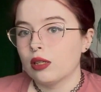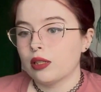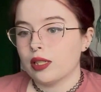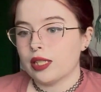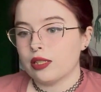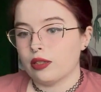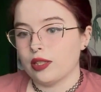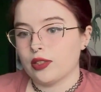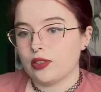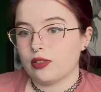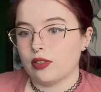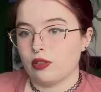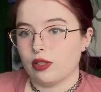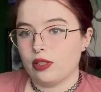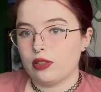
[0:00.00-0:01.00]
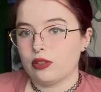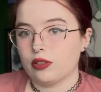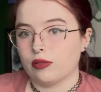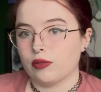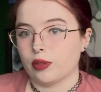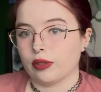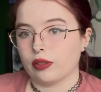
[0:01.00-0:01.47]
in this series of
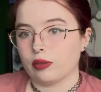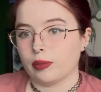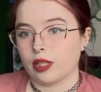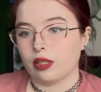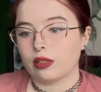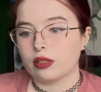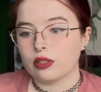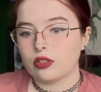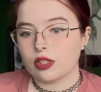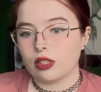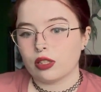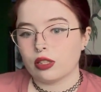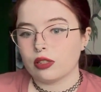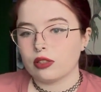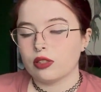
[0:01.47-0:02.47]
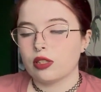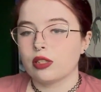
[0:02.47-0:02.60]
going through my college art.